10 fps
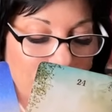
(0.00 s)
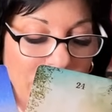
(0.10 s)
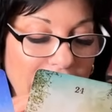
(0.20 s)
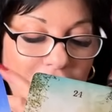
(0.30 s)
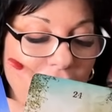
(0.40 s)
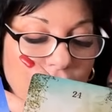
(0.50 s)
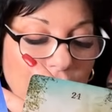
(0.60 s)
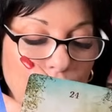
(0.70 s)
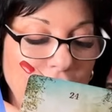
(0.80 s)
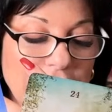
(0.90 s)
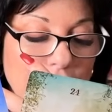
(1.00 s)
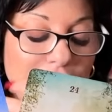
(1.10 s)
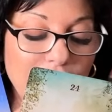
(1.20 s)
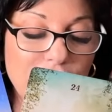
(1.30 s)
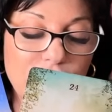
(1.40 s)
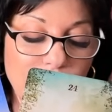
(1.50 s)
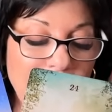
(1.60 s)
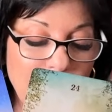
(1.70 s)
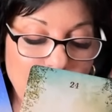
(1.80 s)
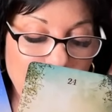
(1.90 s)
They have an immense amount of
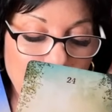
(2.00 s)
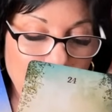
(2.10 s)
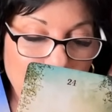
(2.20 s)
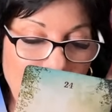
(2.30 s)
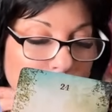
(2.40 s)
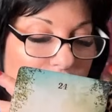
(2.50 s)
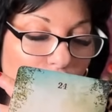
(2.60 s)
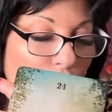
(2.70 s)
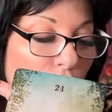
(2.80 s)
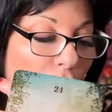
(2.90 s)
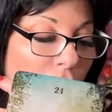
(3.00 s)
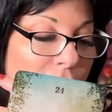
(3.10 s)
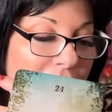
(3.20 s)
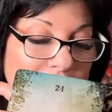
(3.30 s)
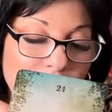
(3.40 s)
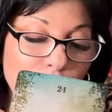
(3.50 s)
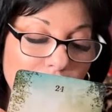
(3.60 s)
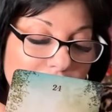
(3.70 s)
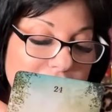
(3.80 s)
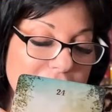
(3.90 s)
strength. They mean no harm to
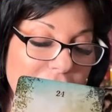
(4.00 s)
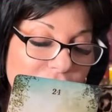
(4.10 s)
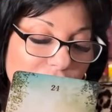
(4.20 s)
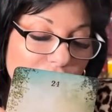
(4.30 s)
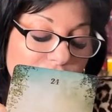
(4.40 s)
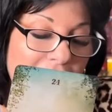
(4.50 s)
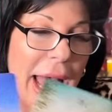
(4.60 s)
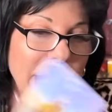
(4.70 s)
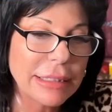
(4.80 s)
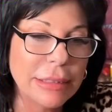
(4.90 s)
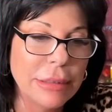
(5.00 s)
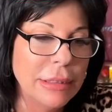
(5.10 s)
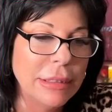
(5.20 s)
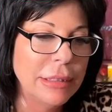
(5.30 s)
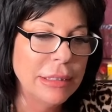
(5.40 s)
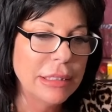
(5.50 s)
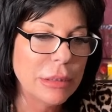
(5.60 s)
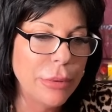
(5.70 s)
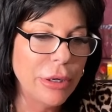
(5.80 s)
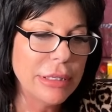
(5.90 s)
anyone unless they feel attacked.
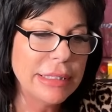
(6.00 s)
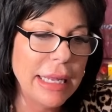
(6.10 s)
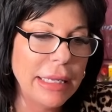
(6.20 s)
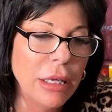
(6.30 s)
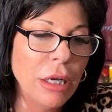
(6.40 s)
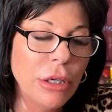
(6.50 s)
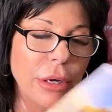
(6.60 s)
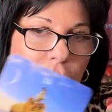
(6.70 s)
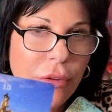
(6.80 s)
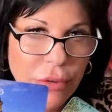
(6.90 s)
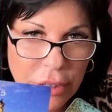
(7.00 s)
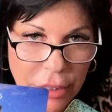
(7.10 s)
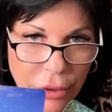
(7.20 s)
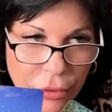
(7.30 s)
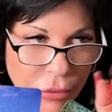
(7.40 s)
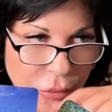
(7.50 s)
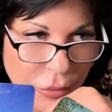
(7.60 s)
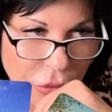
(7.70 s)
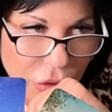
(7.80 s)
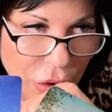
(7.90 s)
Spirit is saying, get on your elephant wheels,
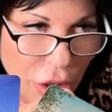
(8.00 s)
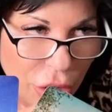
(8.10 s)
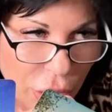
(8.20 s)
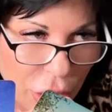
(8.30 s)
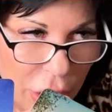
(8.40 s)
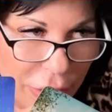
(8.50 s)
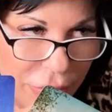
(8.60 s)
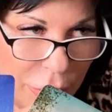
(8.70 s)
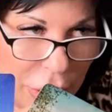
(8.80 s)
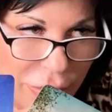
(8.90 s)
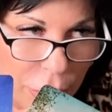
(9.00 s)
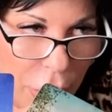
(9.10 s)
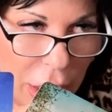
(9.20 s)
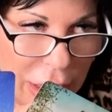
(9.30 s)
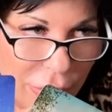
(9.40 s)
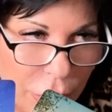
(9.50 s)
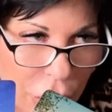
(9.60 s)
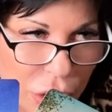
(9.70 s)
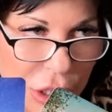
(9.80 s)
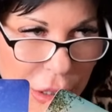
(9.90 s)
sit on your cliff above your body of
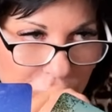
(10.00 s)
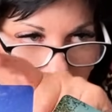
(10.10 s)
emotion,